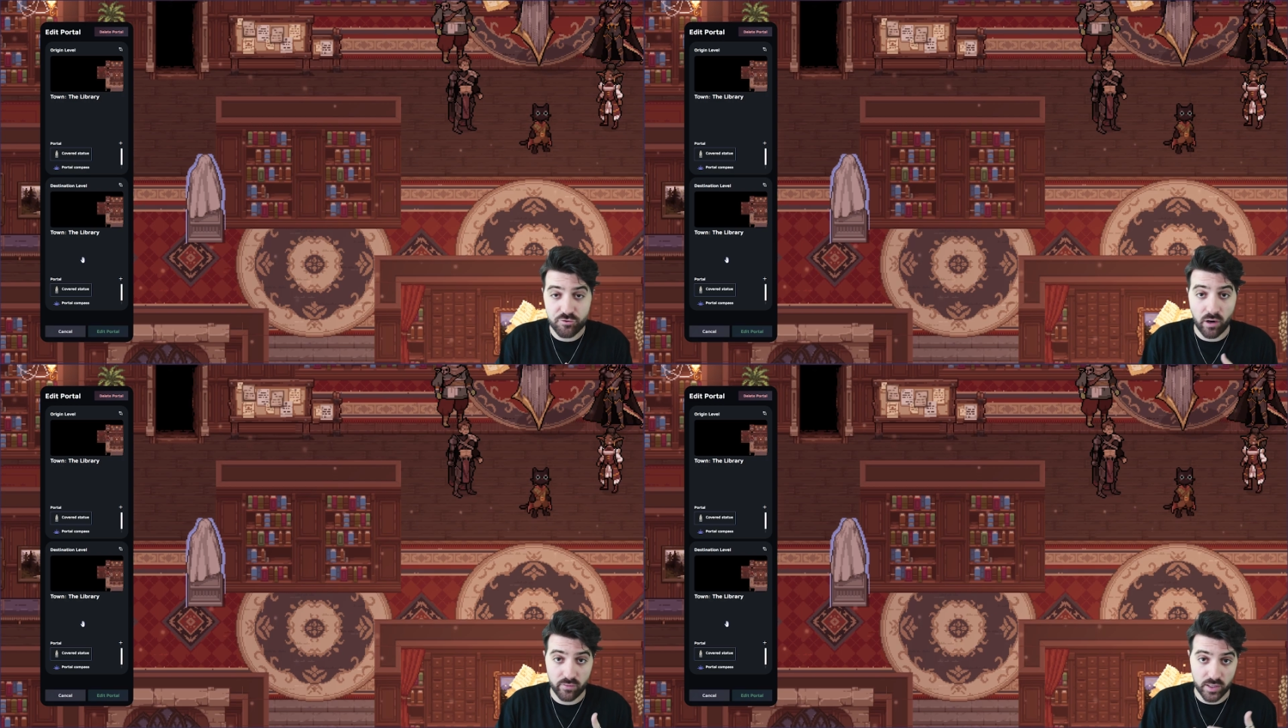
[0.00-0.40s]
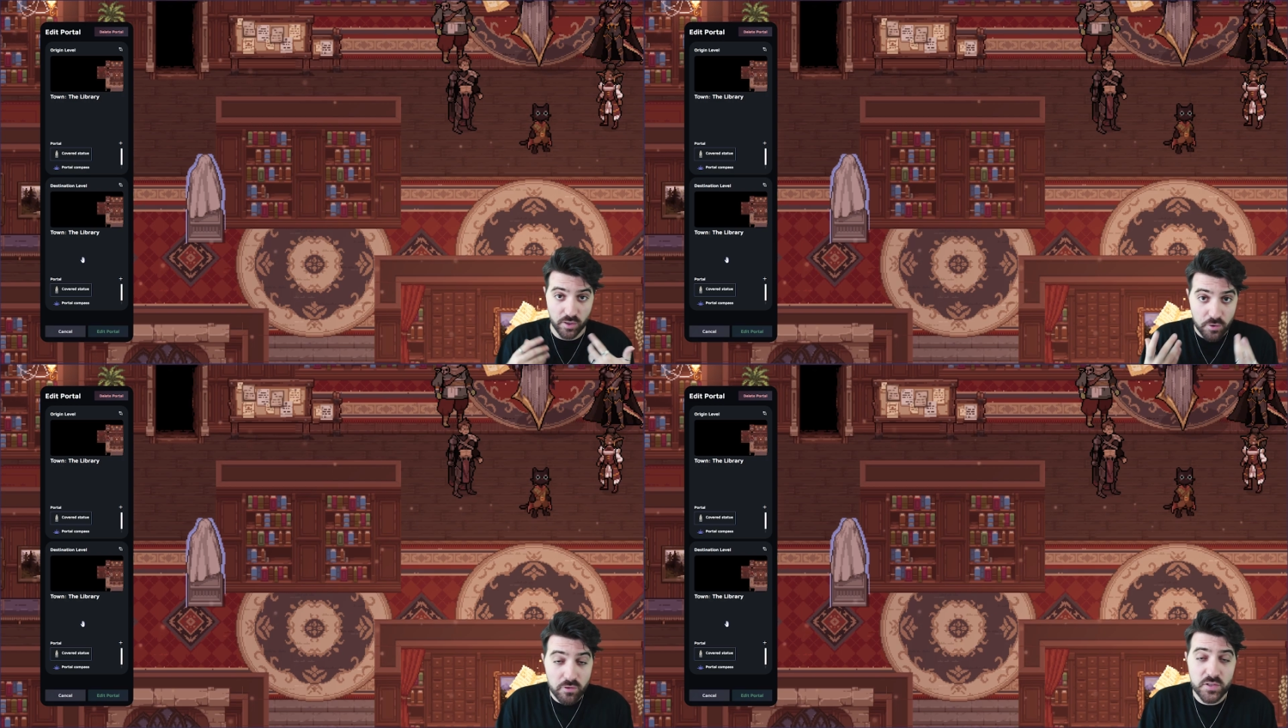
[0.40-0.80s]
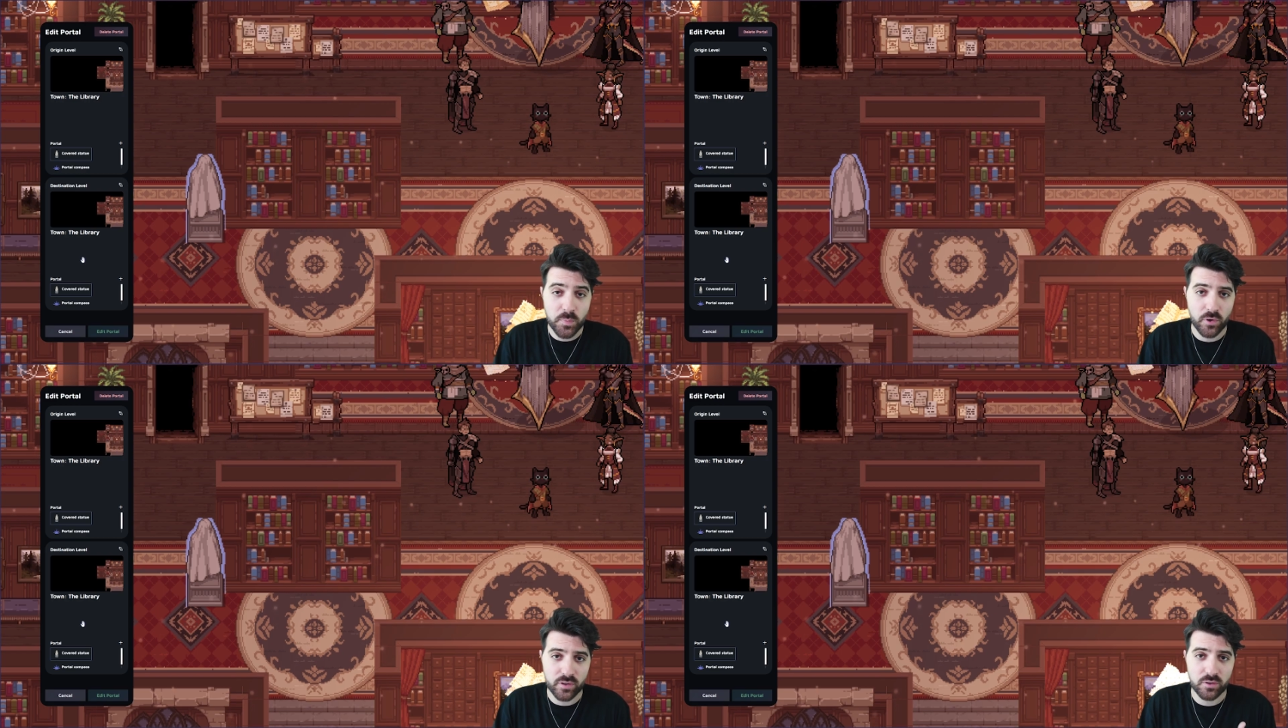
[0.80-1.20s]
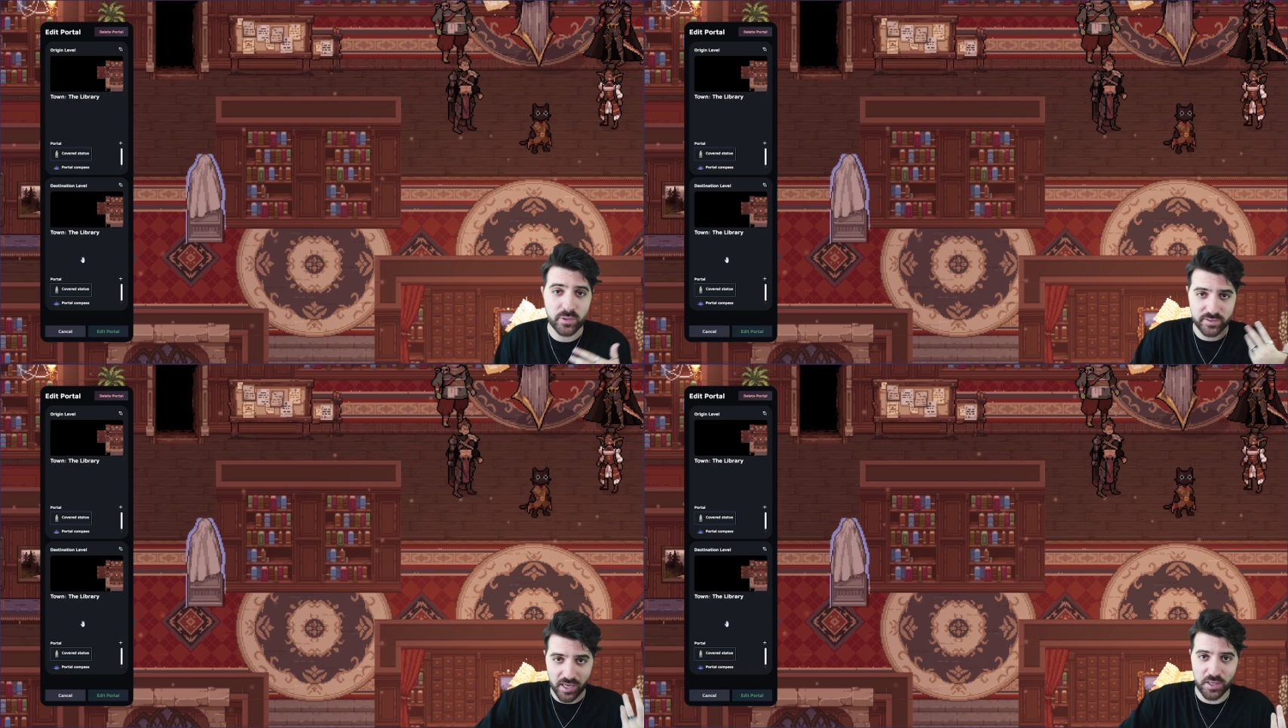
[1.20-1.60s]
traveling through this portal
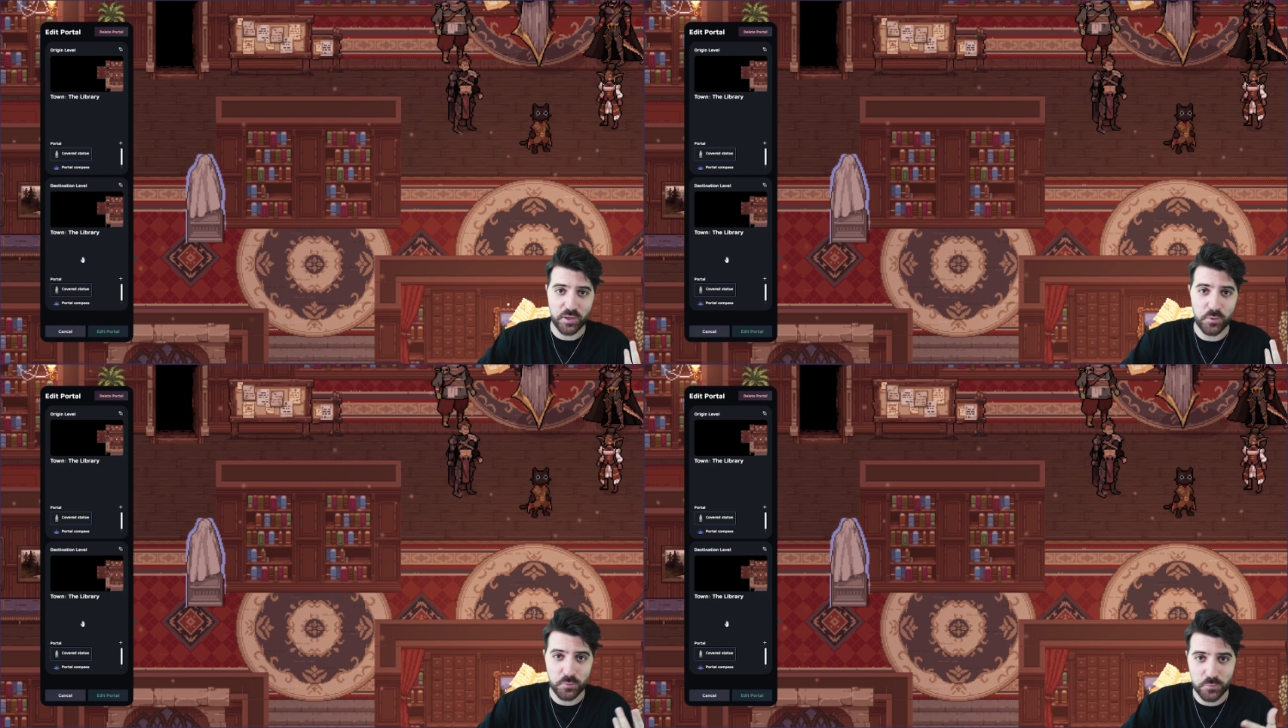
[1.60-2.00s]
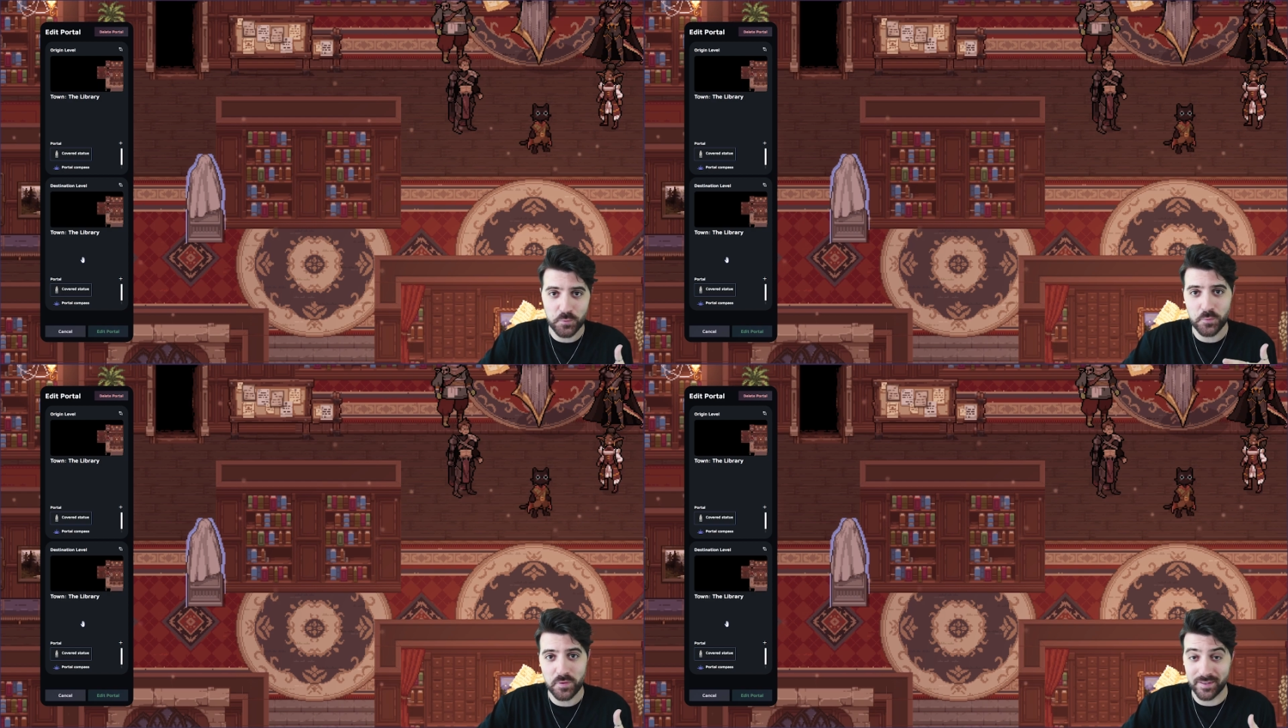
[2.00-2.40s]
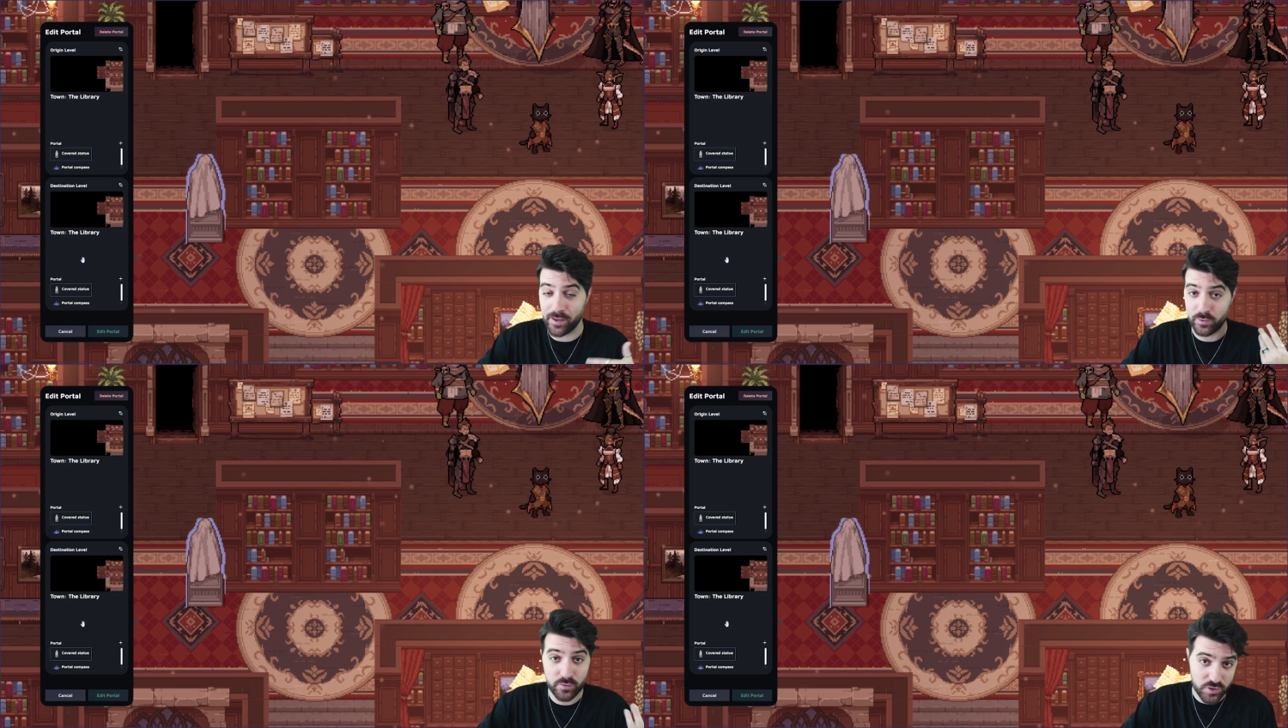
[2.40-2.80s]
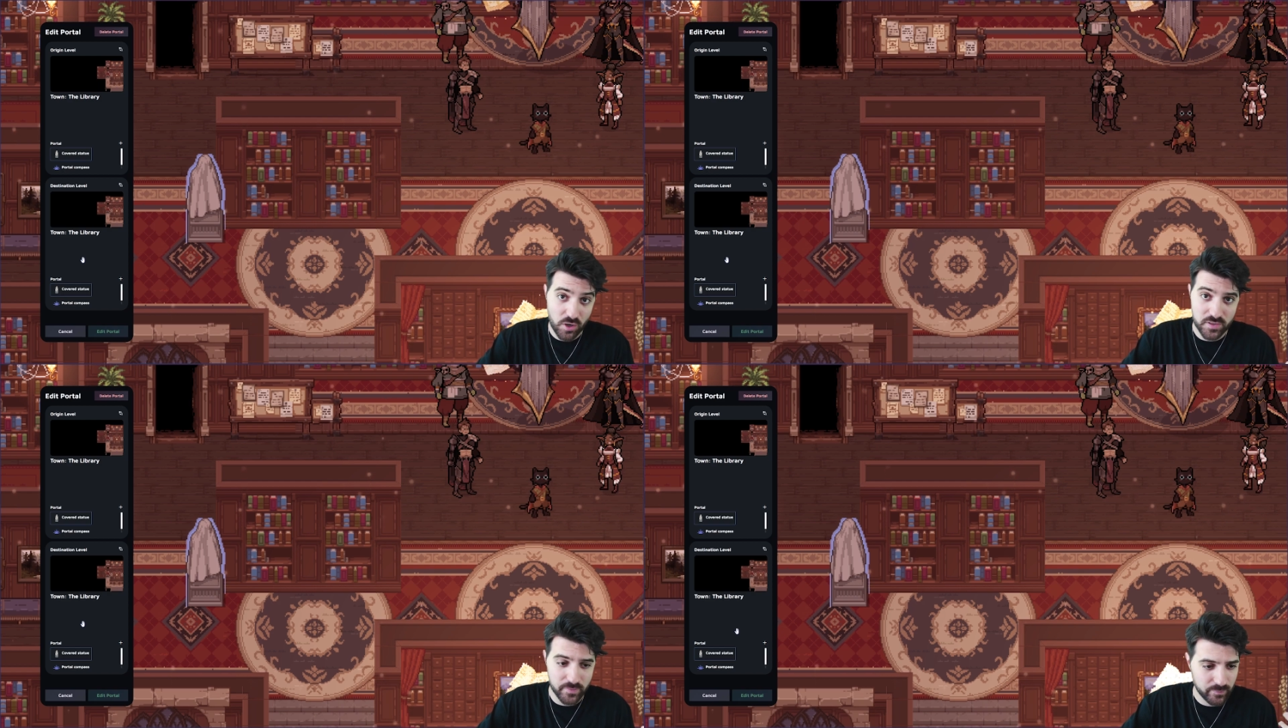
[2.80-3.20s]
will take you to the level you've
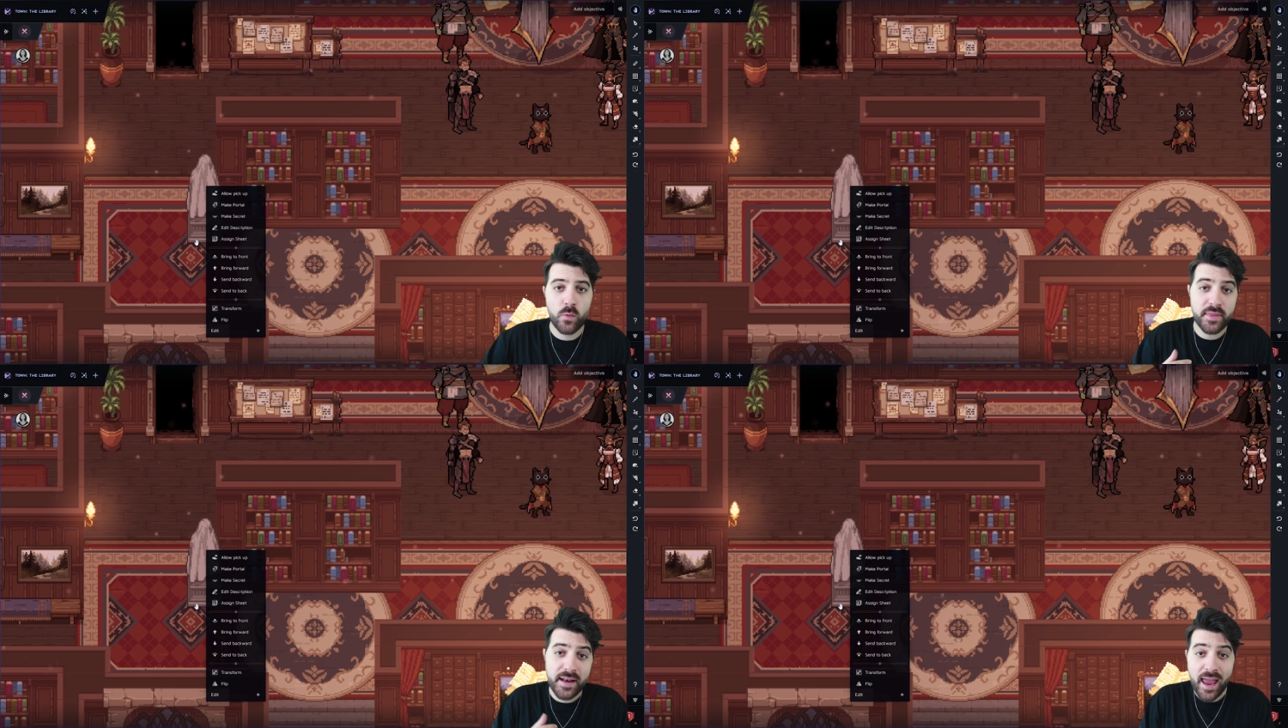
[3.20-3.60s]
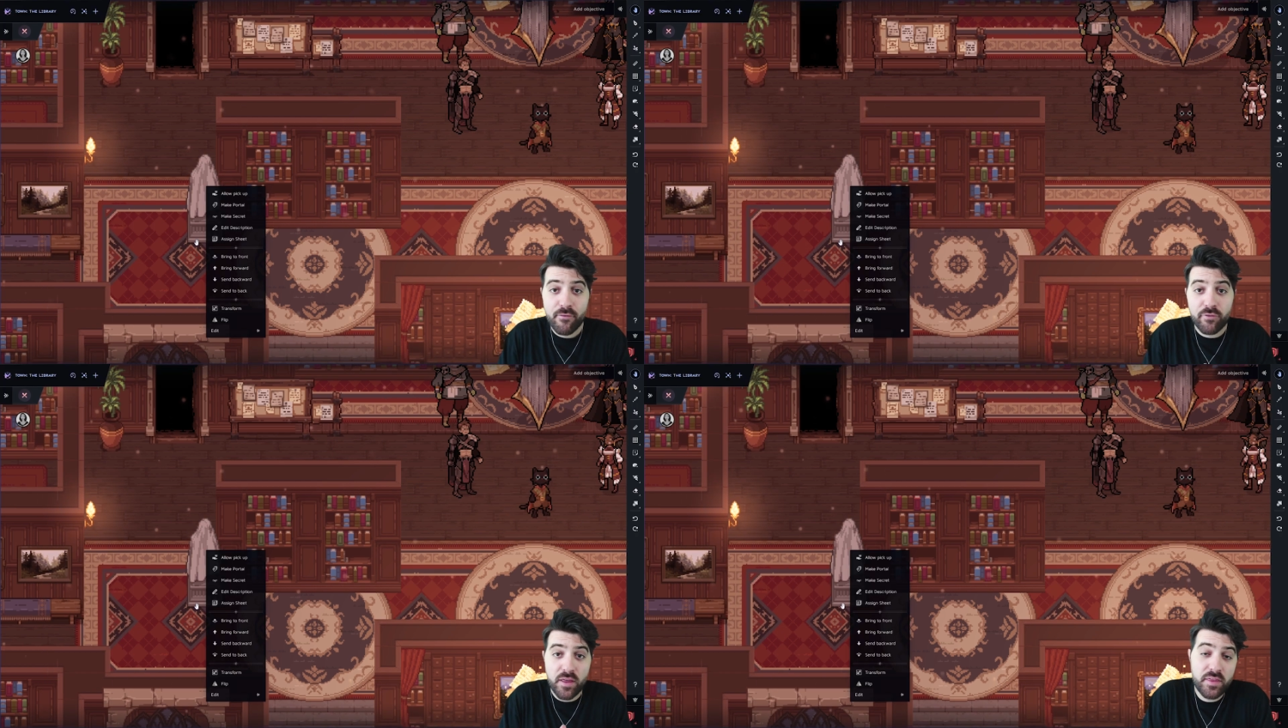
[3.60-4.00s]
chosen. We then have